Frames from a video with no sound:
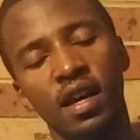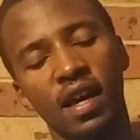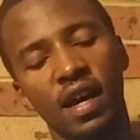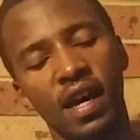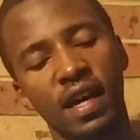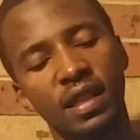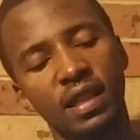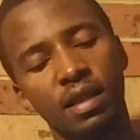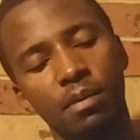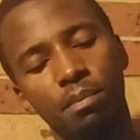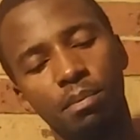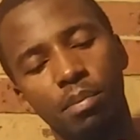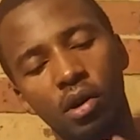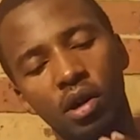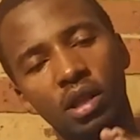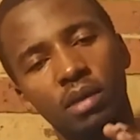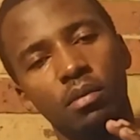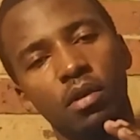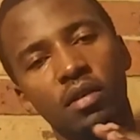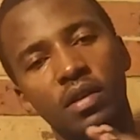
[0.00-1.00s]
At the
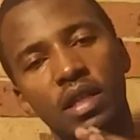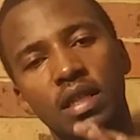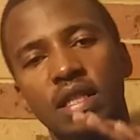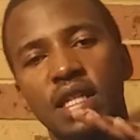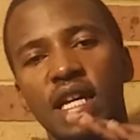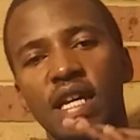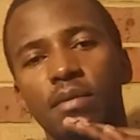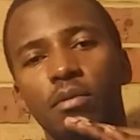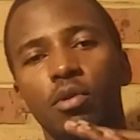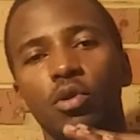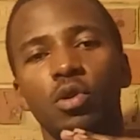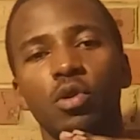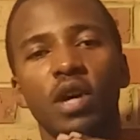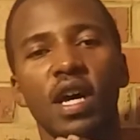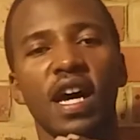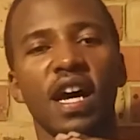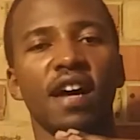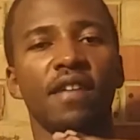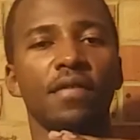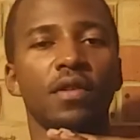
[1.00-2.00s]
bottom of the table, you
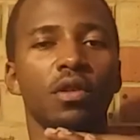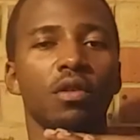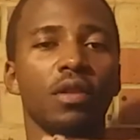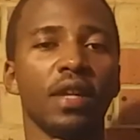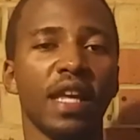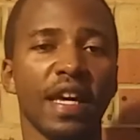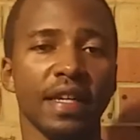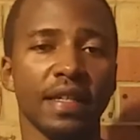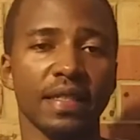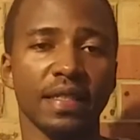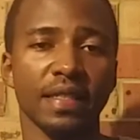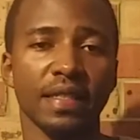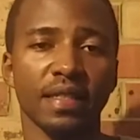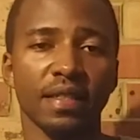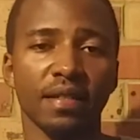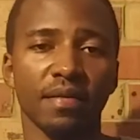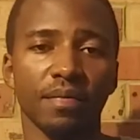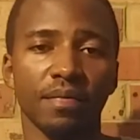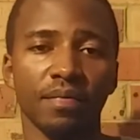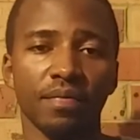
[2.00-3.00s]
have your legs.
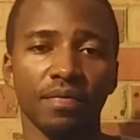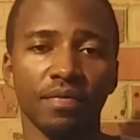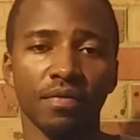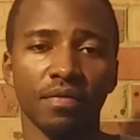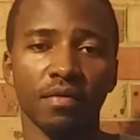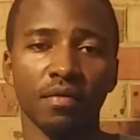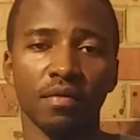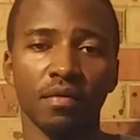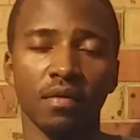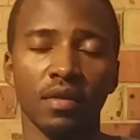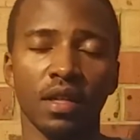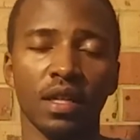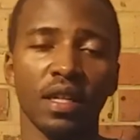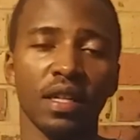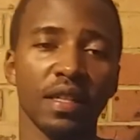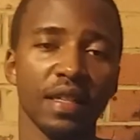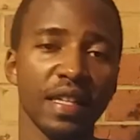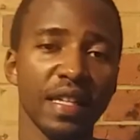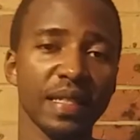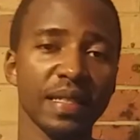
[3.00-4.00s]

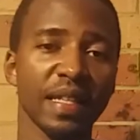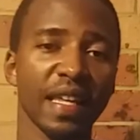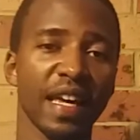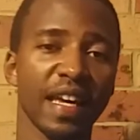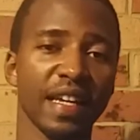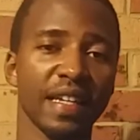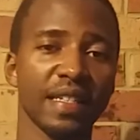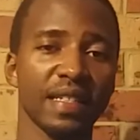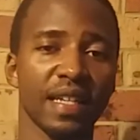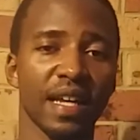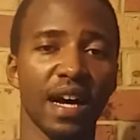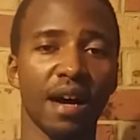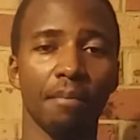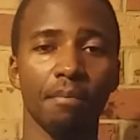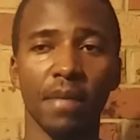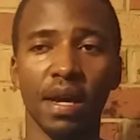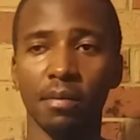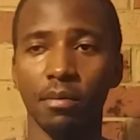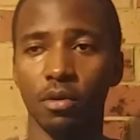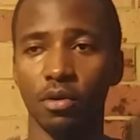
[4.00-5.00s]
These legs are
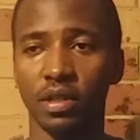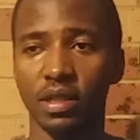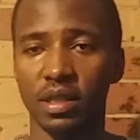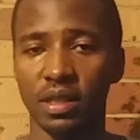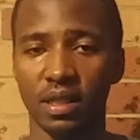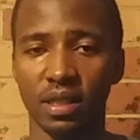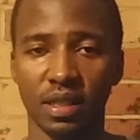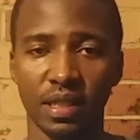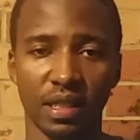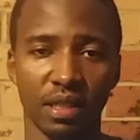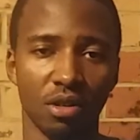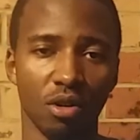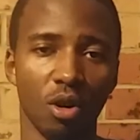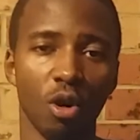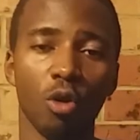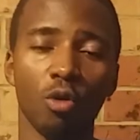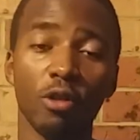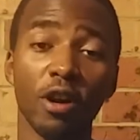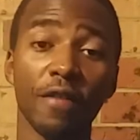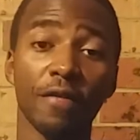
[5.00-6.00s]
memories
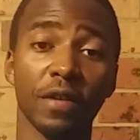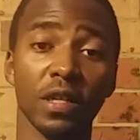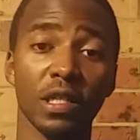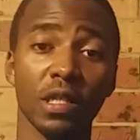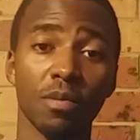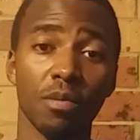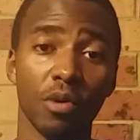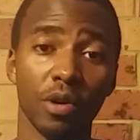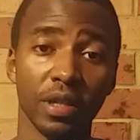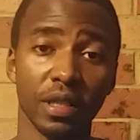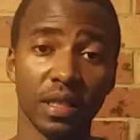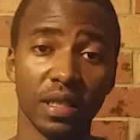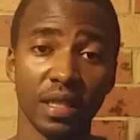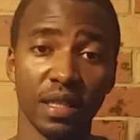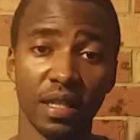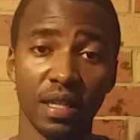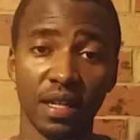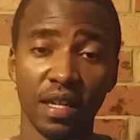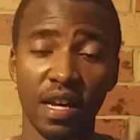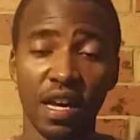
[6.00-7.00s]
or reference
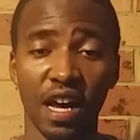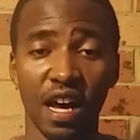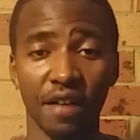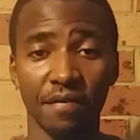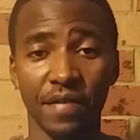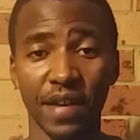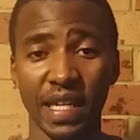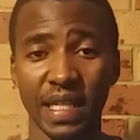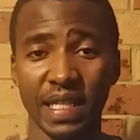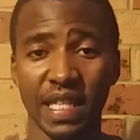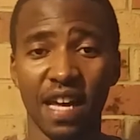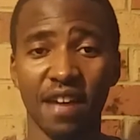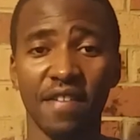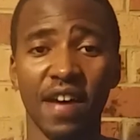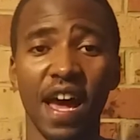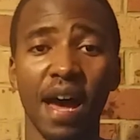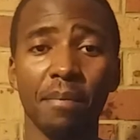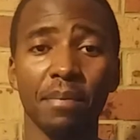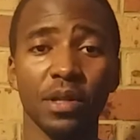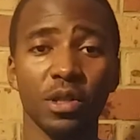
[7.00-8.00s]
points, events that have
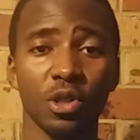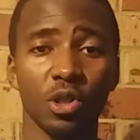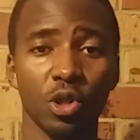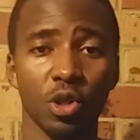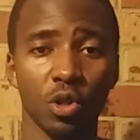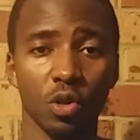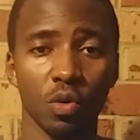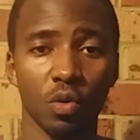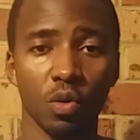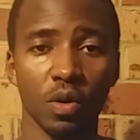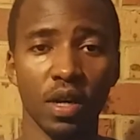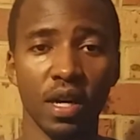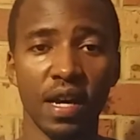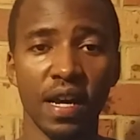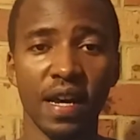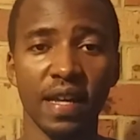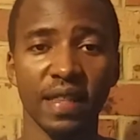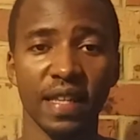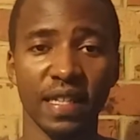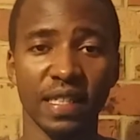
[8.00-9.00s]
happened to you
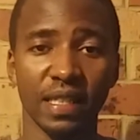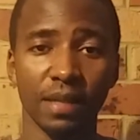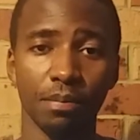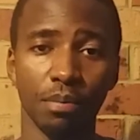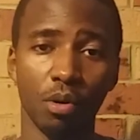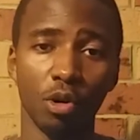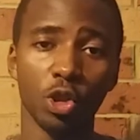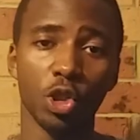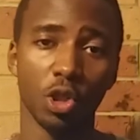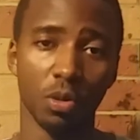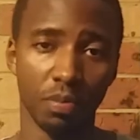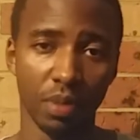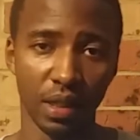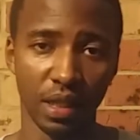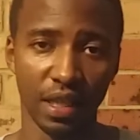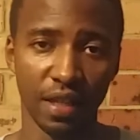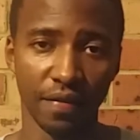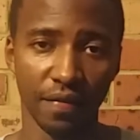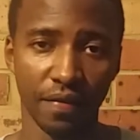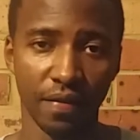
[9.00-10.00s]
that support your
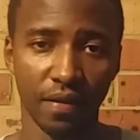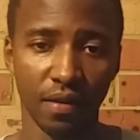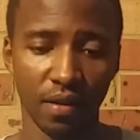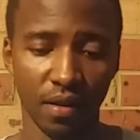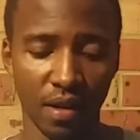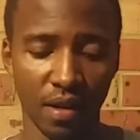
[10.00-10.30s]
belief.